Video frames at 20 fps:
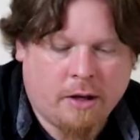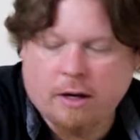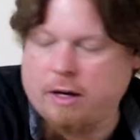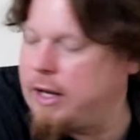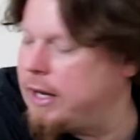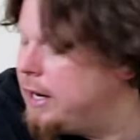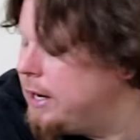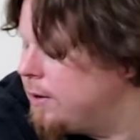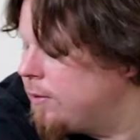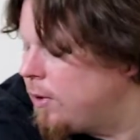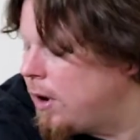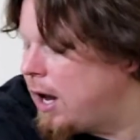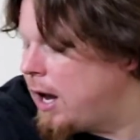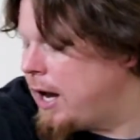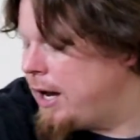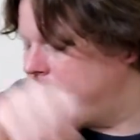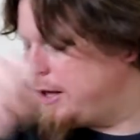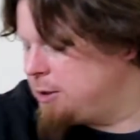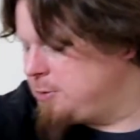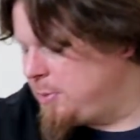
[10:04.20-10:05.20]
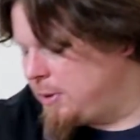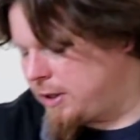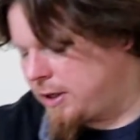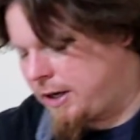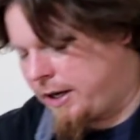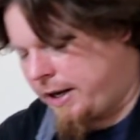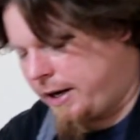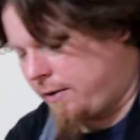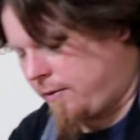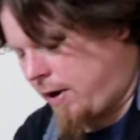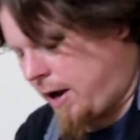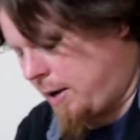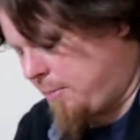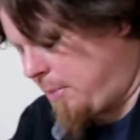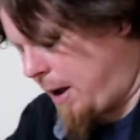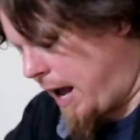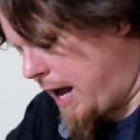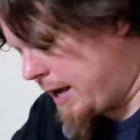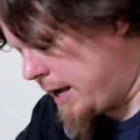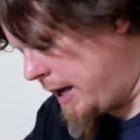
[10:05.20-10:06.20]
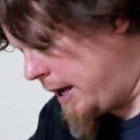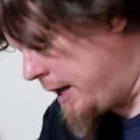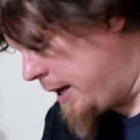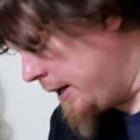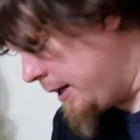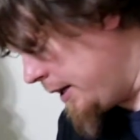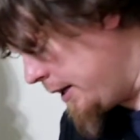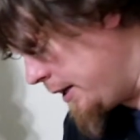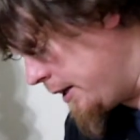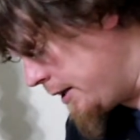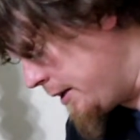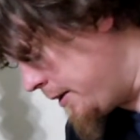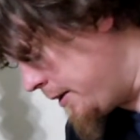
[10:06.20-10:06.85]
Cleaning rod, let's put the cleaning rod back in.